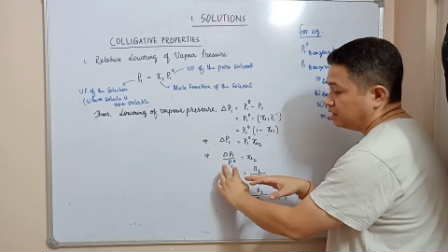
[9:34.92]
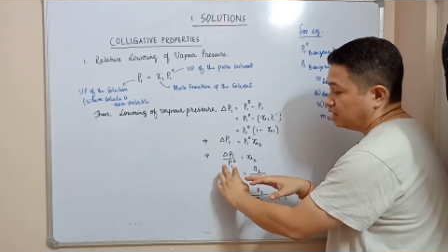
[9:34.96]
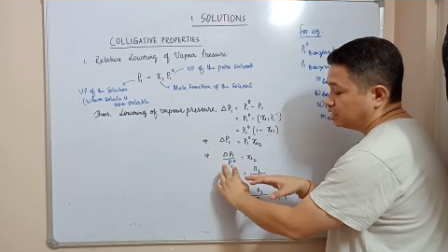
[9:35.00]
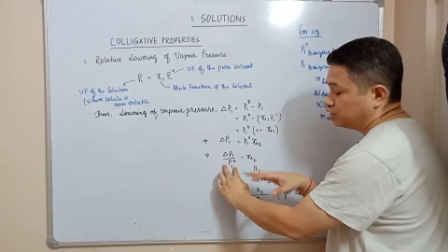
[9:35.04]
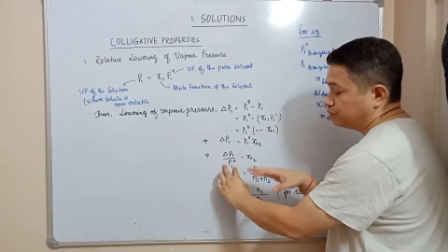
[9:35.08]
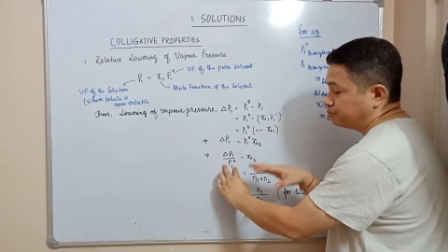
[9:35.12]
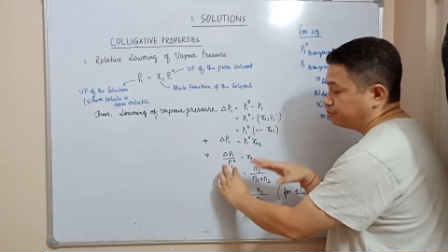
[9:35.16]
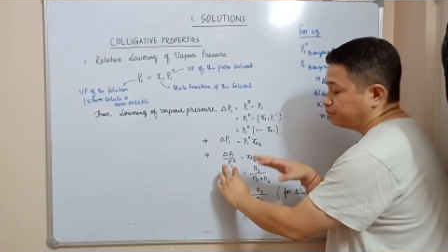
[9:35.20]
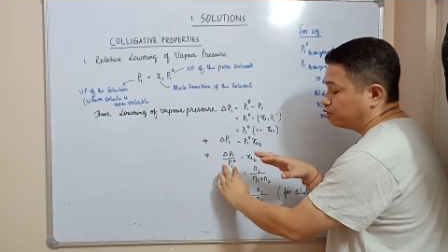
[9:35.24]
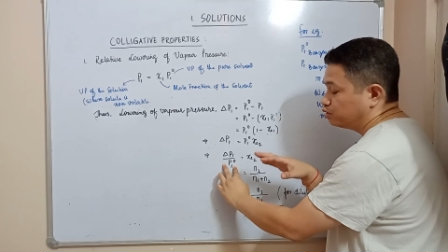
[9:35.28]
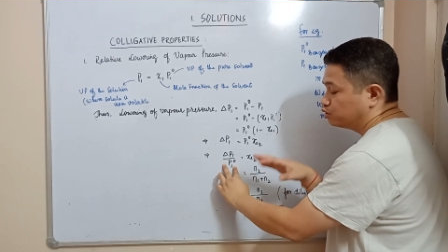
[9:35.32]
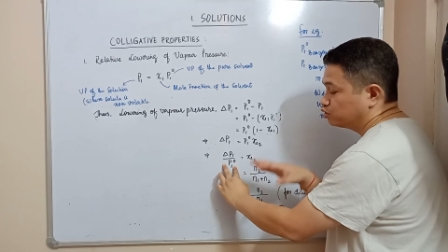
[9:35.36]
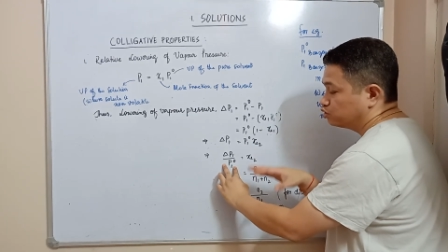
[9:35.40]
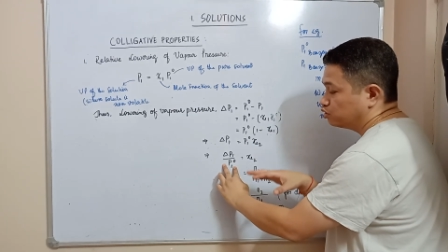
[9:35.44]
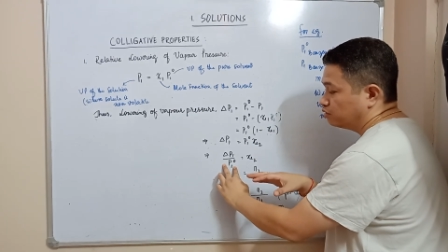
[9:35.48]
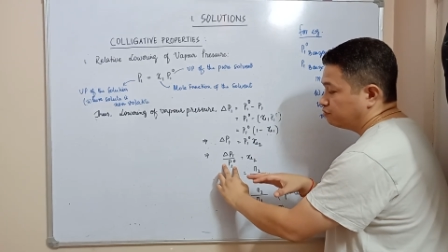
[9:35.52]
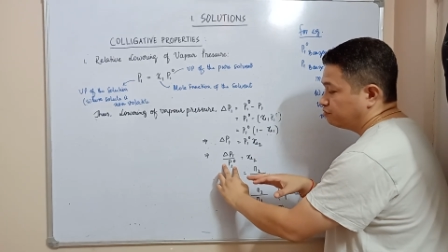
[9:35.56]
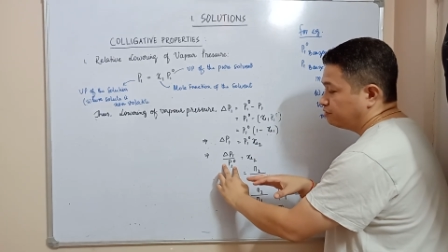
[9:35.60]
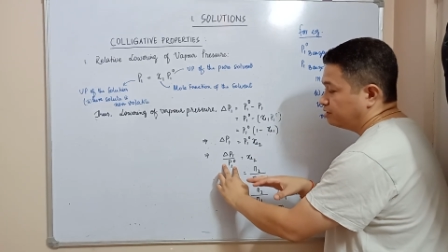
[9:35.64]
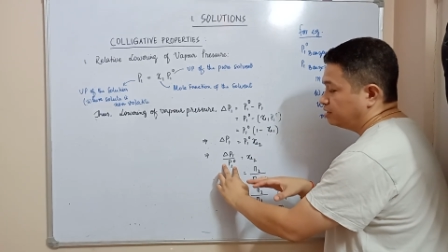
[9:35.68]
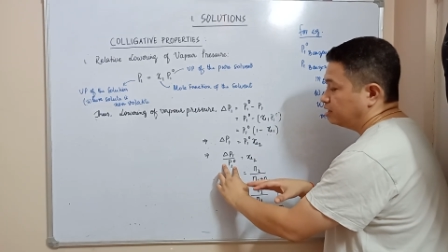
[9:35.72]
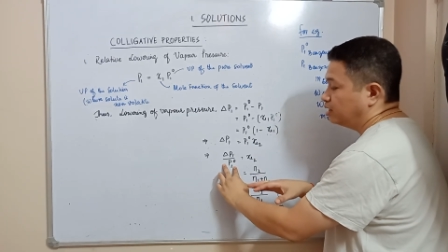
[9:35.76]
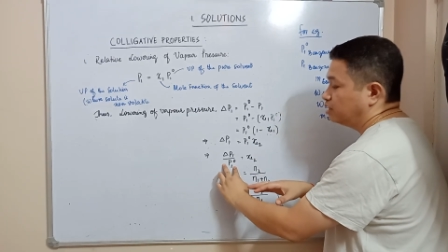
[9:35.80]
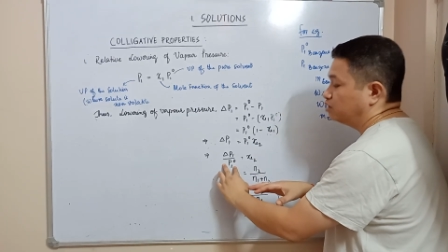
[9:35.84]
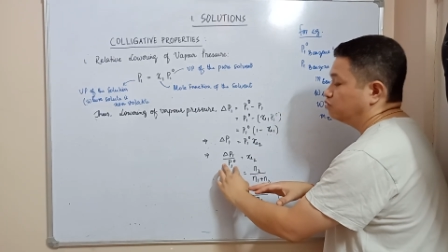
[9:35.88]
as a pure
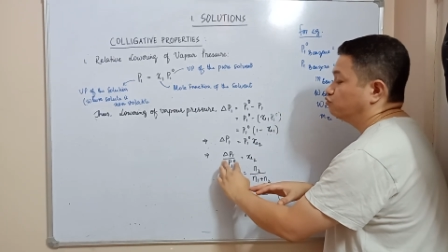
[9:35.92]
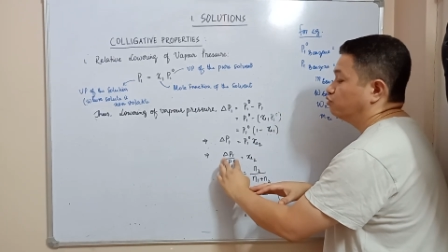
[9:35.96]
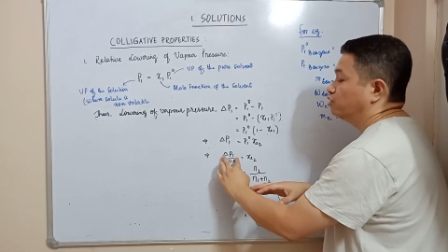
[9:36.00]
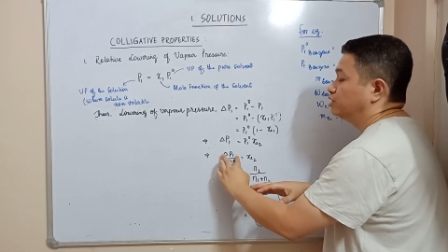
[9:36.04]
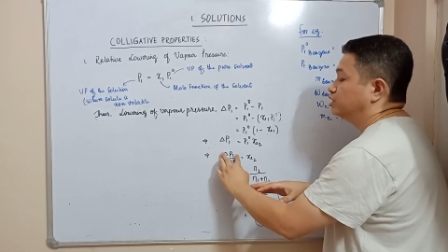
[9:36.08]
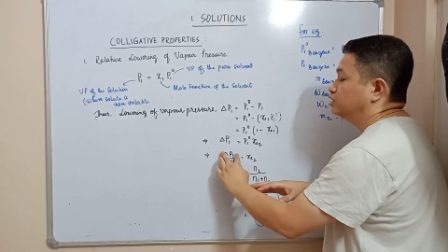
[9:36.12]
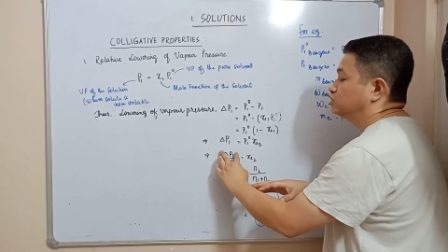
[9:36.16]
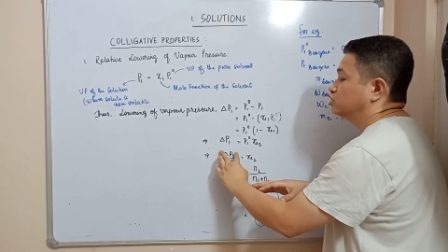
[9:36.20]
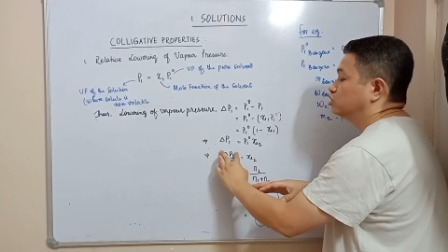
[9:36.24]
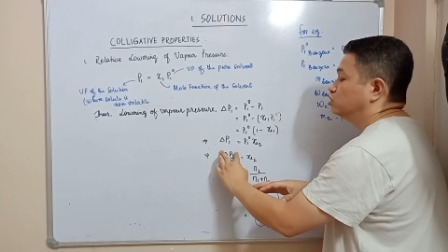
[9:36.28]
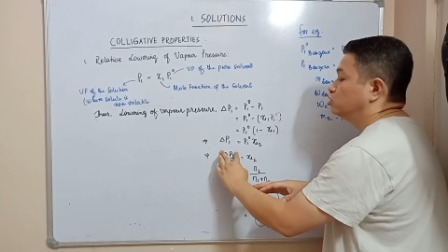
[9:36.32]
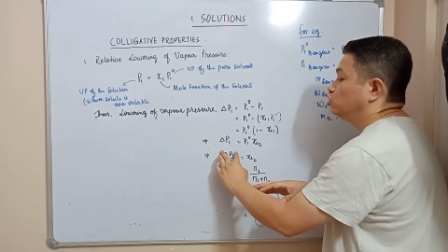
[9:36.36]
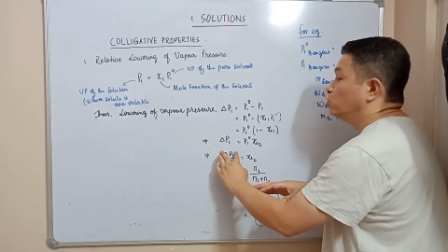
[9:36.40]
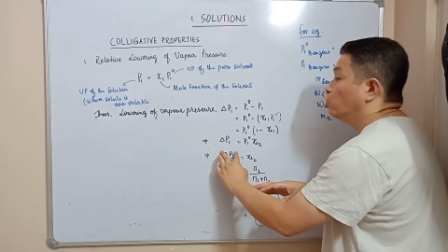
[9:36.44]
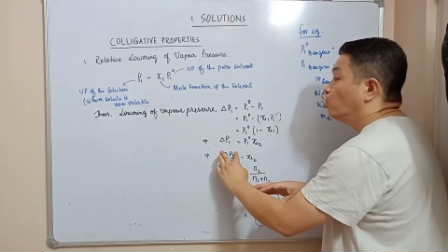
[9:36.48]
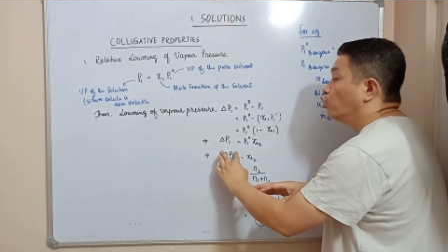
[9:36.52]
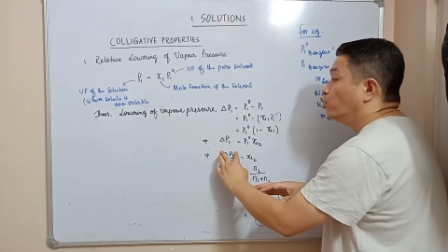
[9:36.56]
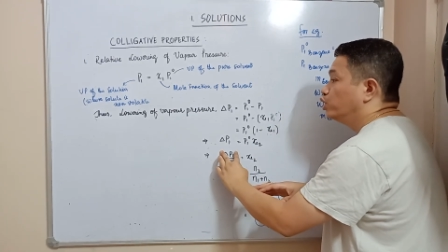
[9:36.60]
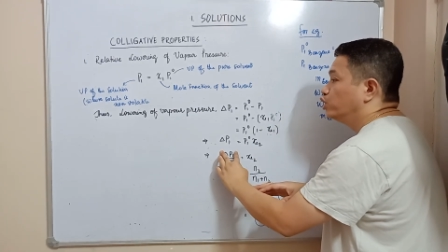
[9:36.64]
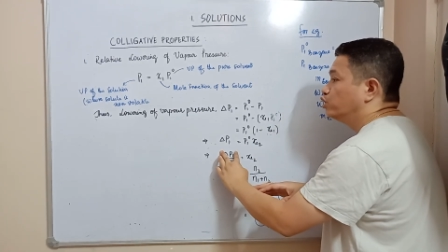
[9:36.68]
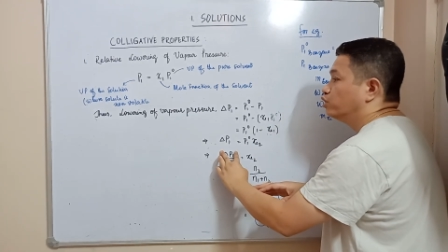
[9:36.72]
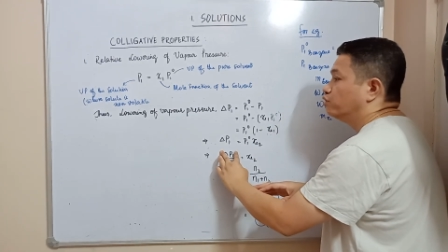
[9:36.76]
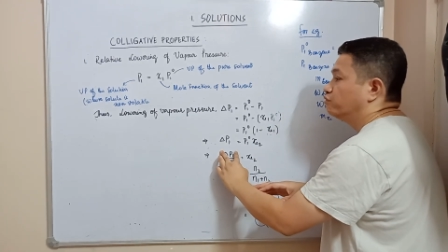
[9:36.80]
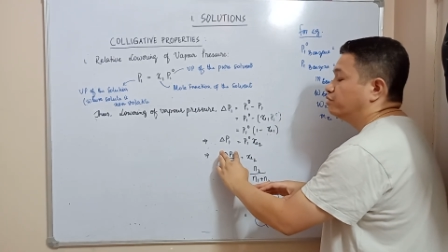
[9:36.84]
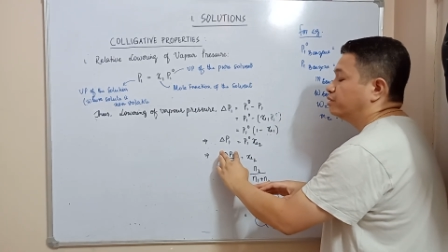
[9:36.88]
solvent, and what is the
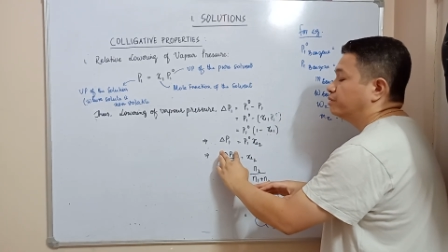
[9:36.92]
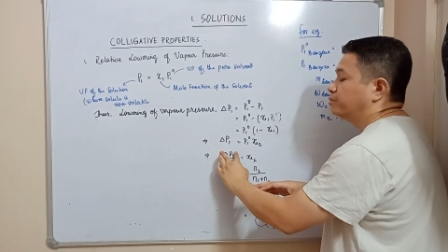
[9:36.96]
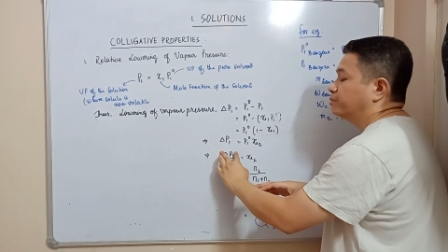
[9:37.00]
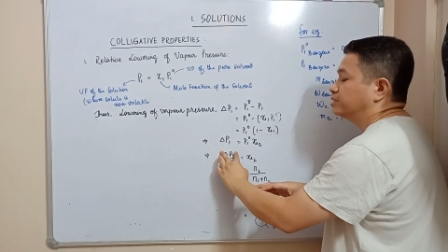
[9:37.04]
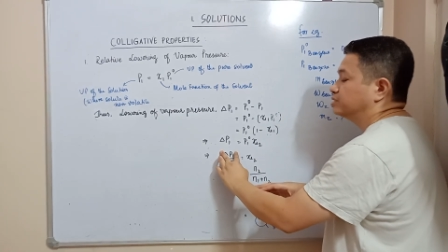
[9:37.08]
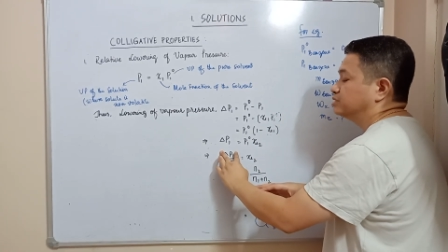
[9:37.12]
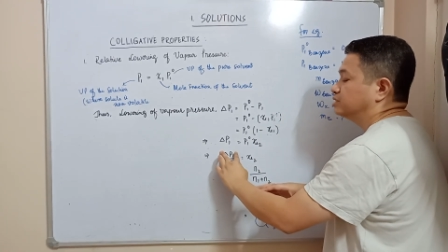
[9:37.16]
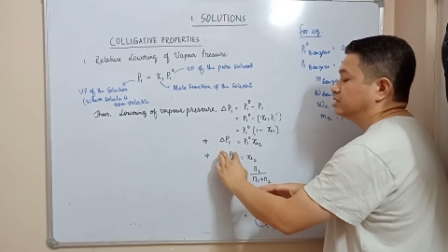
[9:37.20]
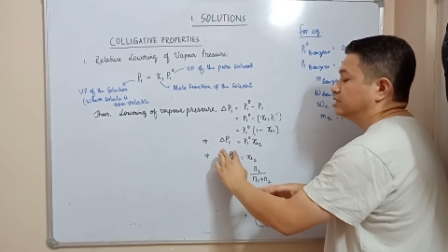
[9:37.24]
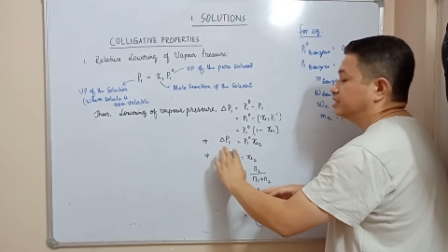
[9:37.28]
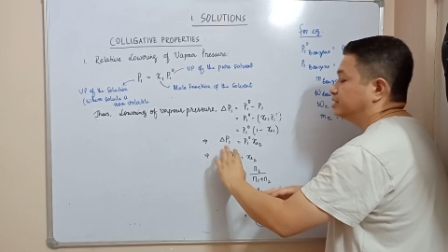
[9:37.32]
loading of vapor pressure?